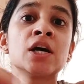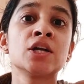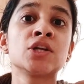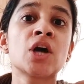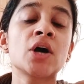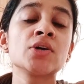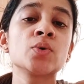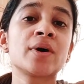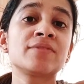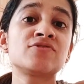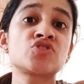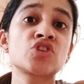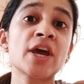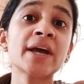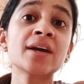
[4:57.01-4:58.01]
Now you
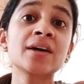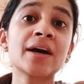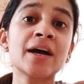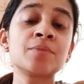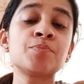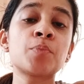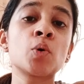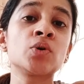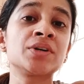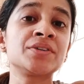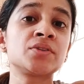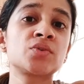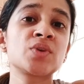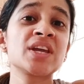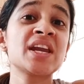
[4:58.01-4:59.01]
have Czech and
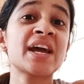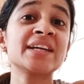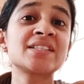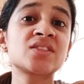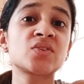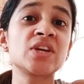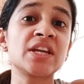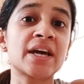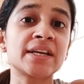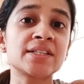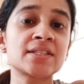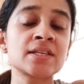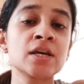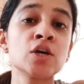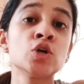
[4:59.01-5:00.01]
Poland, 3 nights, 3
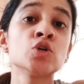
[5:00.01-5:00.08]
nights.